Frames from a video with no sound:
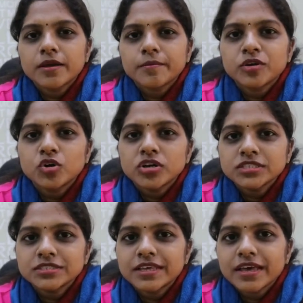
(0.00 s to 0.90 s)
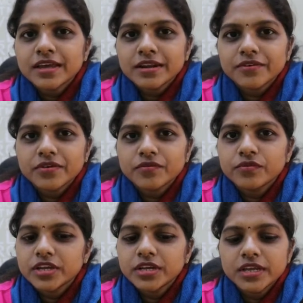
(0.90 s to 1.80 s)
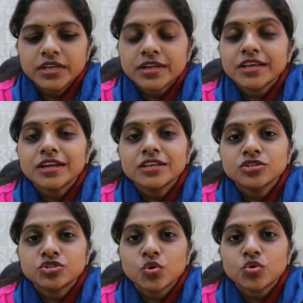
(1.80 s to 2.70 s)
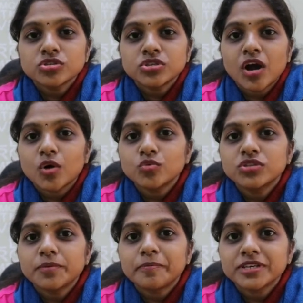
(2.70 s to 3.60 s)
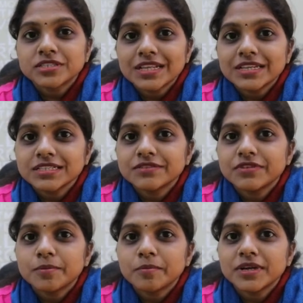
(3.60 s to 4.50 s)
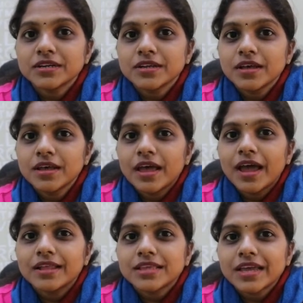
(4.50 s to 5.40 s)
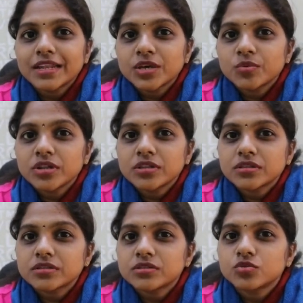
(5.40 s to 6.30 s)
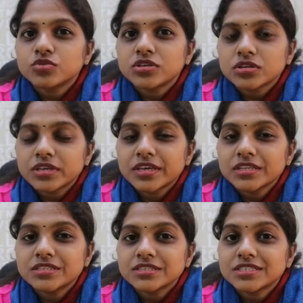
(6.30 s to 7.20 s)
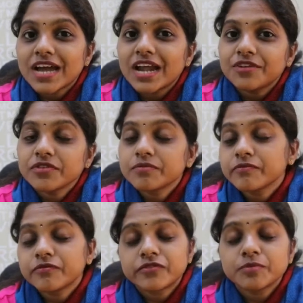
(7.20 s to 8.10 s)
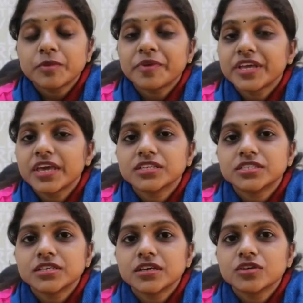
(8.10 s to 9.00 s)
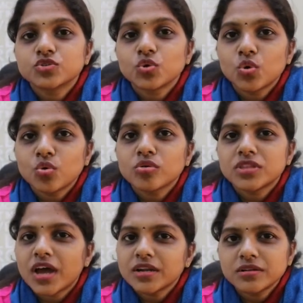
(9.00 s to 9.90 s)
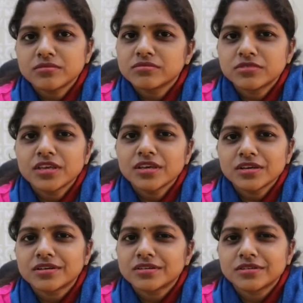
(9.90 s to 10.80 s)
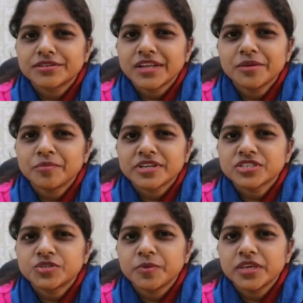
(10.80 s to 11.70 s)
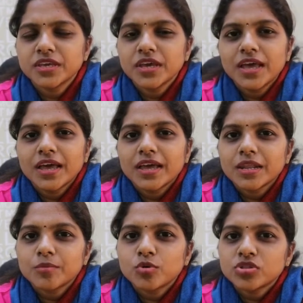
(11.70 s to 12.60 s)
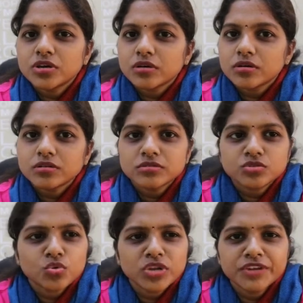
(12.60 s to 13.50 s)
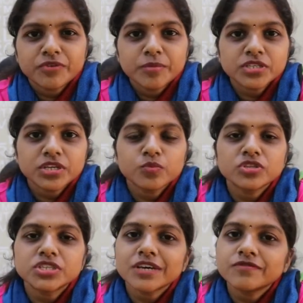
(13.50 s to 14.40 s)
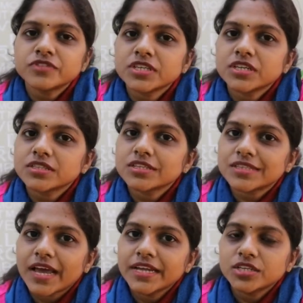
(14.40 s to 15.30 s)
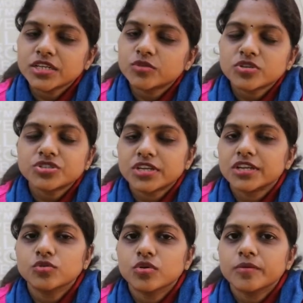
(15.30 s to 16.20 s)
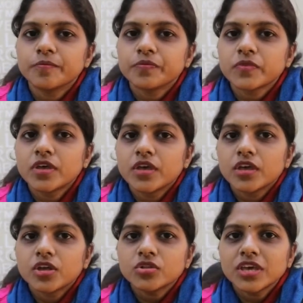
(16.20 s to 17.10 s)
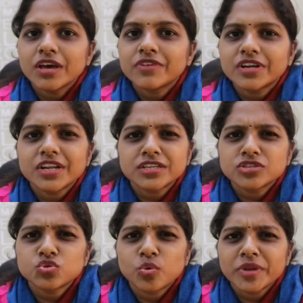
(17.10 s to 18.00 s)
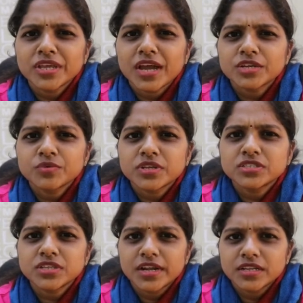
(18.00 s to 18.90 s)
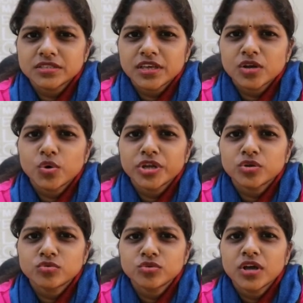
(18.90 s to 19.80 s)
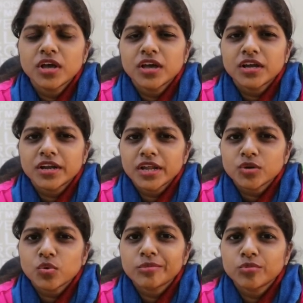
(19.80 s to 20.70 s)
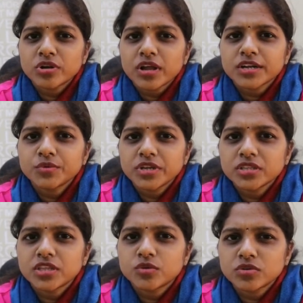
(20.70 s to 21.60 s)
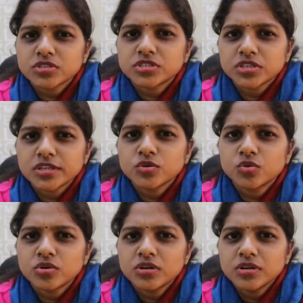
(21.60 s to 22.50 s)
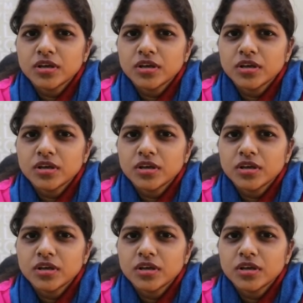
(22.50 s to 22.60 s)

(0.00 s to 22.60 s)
Because there it clearly shows how the personality development and the etiquette to the kids starting from the pre-KG. So that thing really impressed me. And about the school information which I have seen in the site, it was really good. They have conducted so many activities and they are going to conduct one more activity. That was really good.